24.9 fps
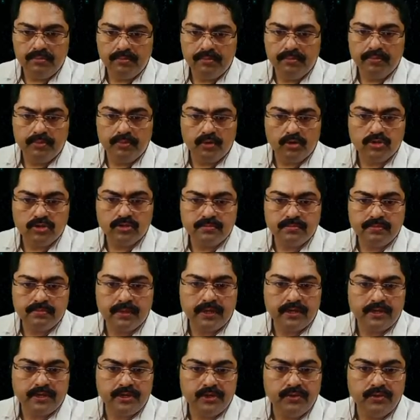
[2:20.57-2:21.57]

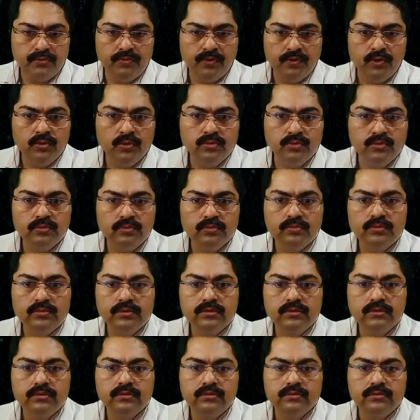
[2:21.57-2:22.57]
perspective view,
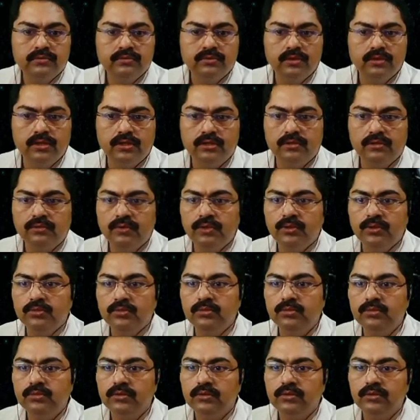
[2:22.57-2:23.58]
front view,
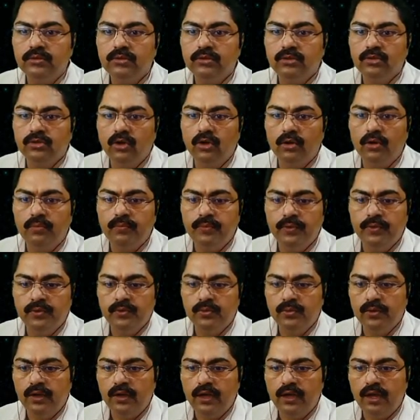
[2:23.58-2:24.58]
top view
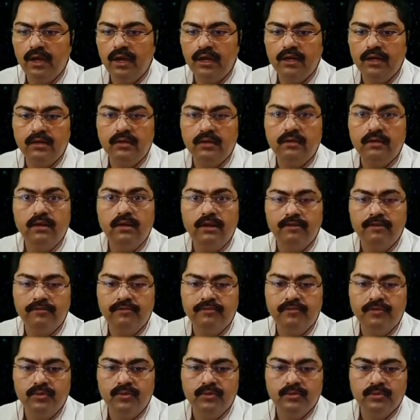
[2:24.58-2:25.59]
and left
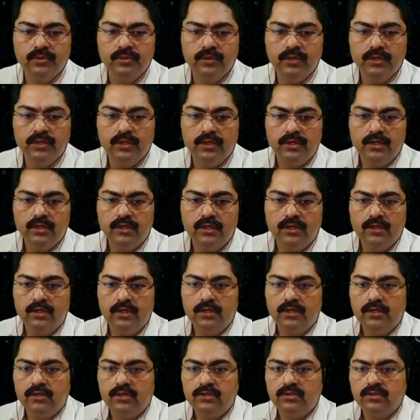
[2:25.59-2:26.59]
view.
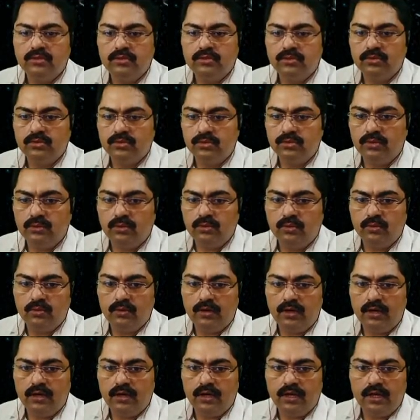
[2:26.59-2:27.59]
So
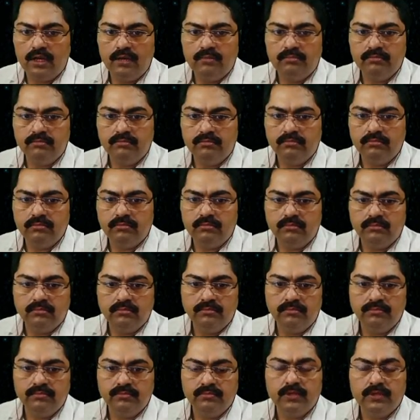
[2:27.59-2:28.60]
I
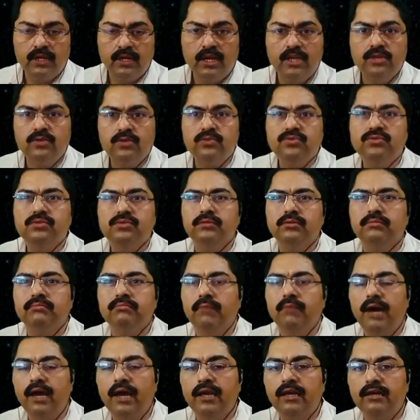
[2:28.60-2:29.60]
used
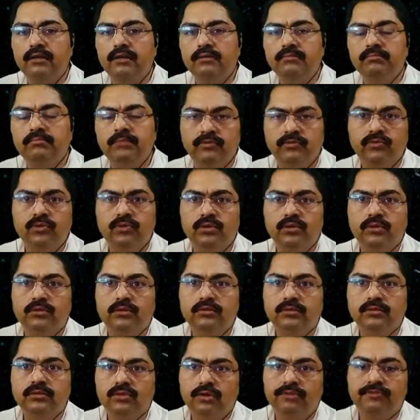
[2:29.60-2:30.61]
Maya before
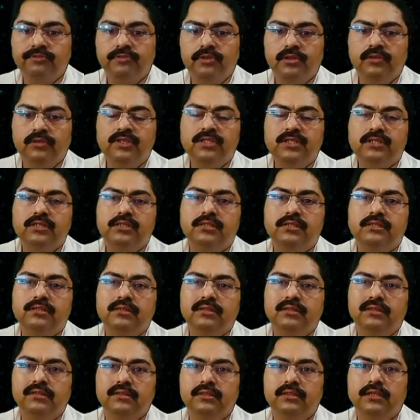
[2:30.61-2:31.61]
software which is
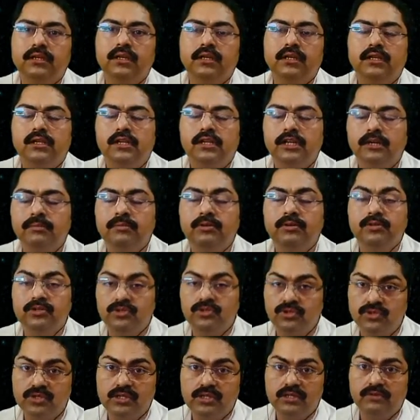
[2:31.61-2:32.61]
very
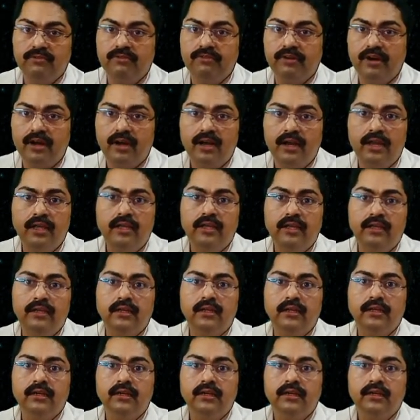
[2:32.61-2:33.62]
user friendly.
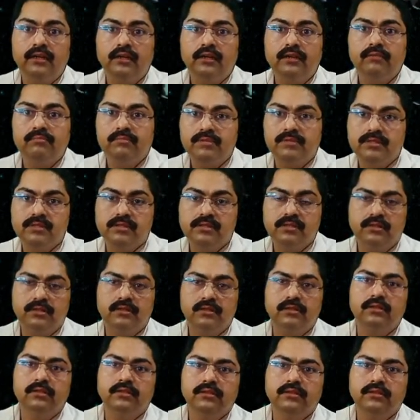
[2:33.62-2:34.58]
The